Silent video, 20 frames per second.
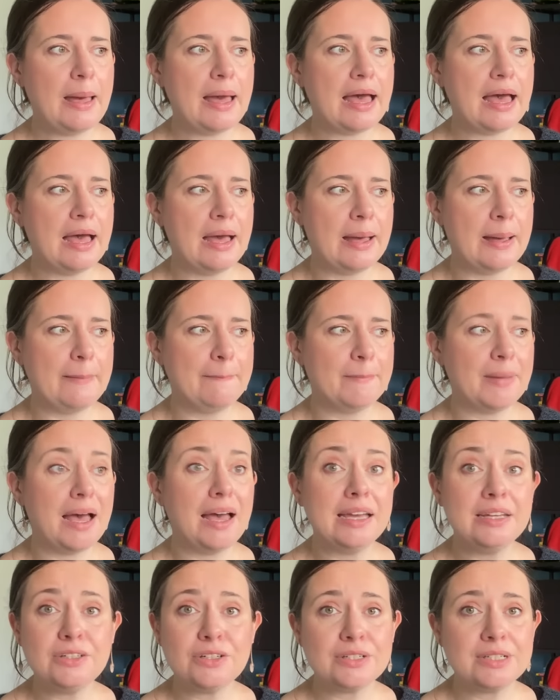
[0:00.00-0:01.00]

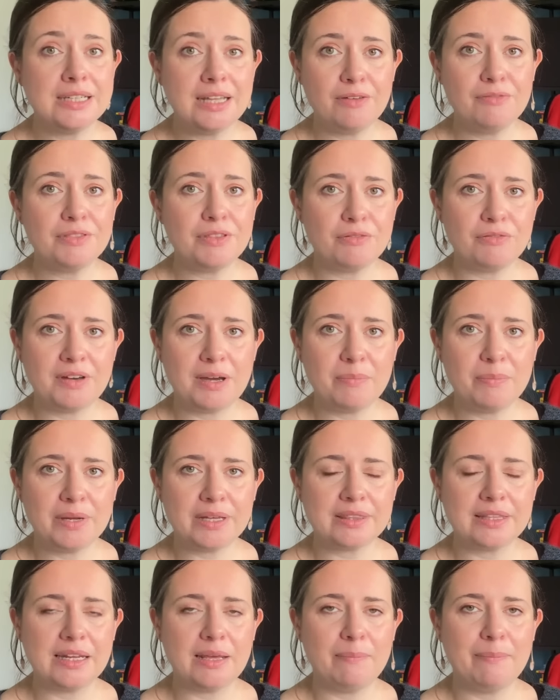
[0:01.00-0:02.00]
I just love the
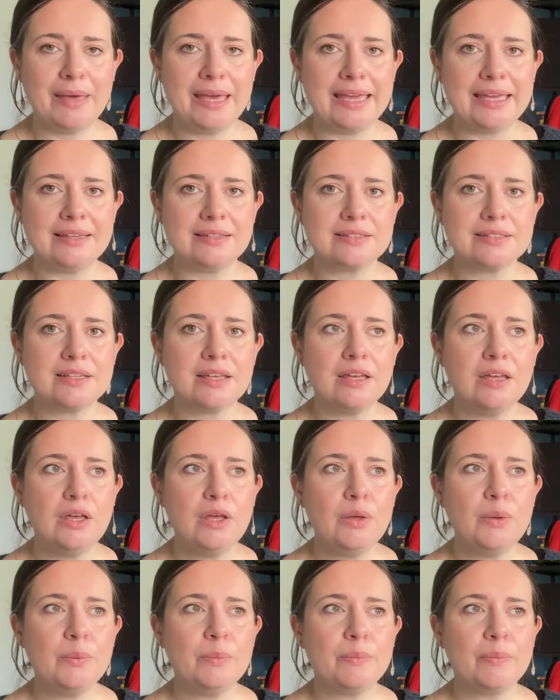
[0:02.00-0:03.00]
fabric that it makes.
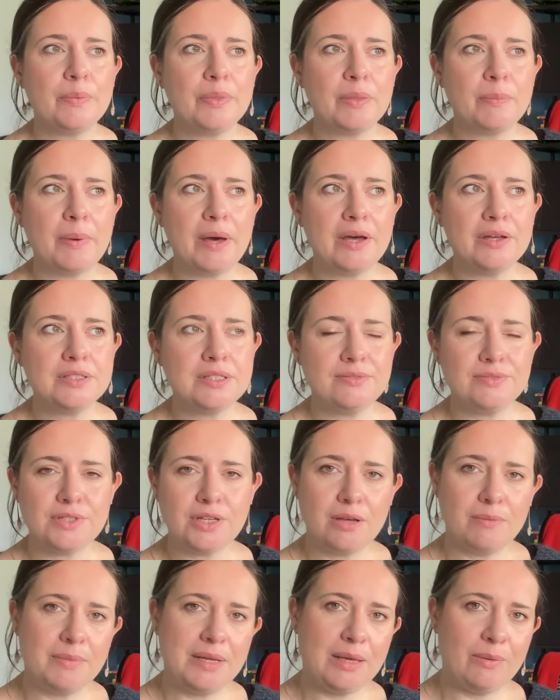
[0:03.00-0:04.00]
The part of
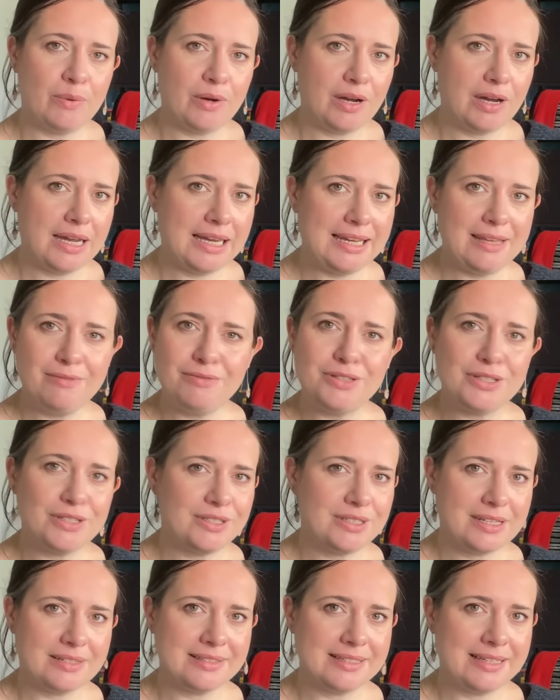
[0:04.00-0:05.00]
Germany where I live just
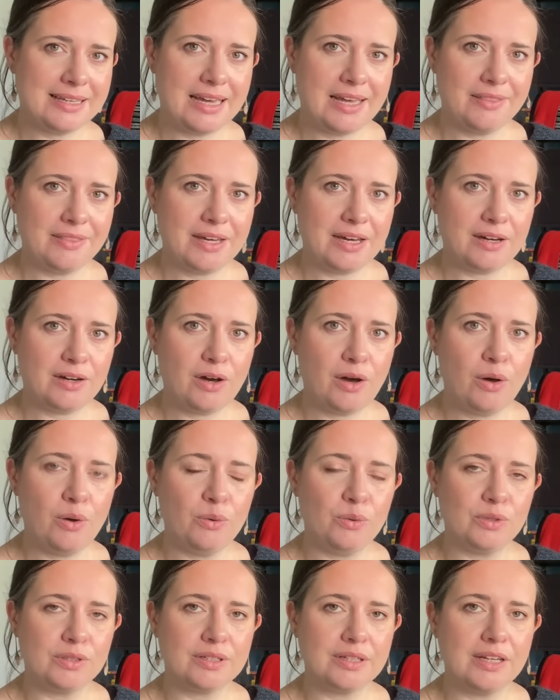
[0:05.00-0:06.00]
doesn't get that
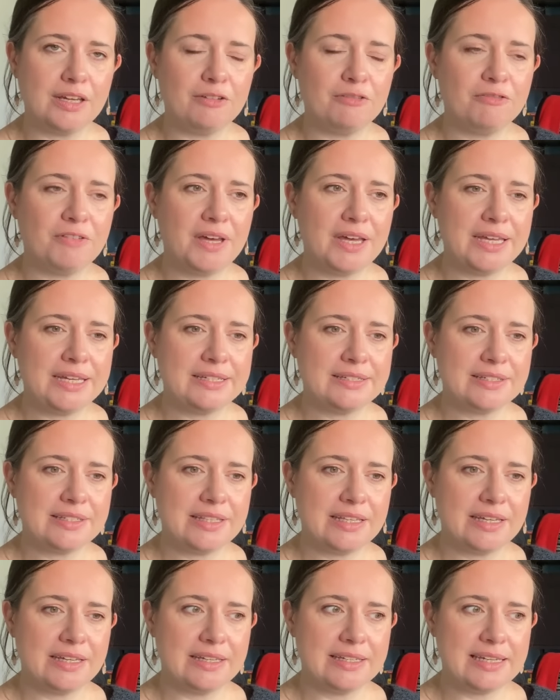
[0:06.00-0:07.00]
cold, and I find
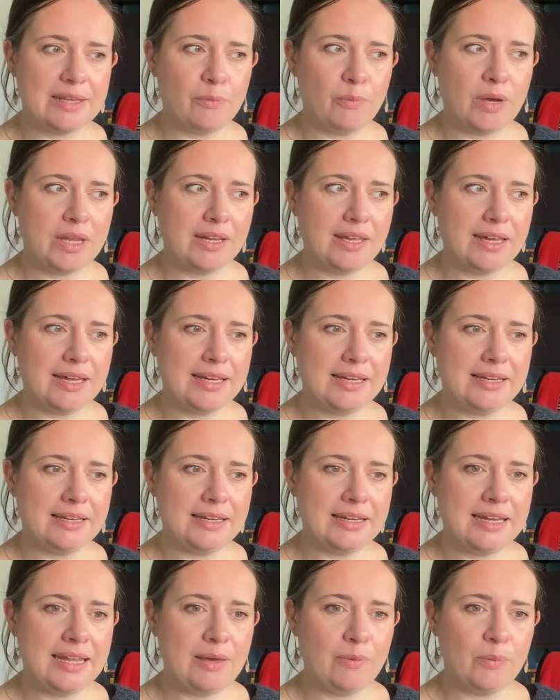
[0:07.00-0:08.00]
that when I
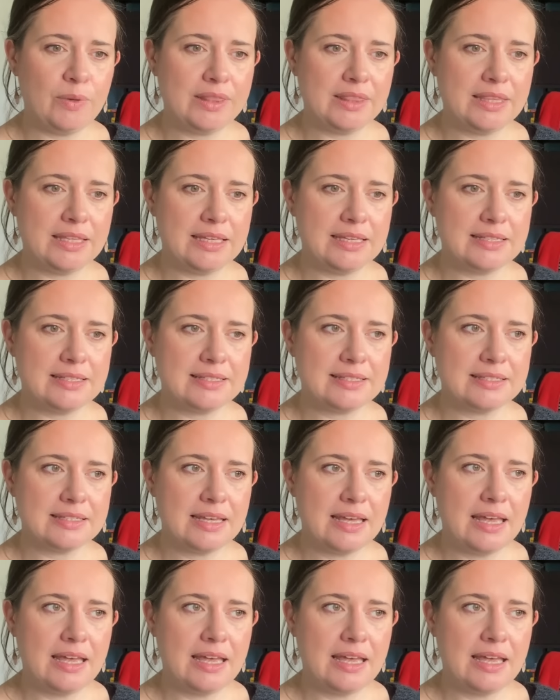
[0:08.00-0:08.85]
knit with this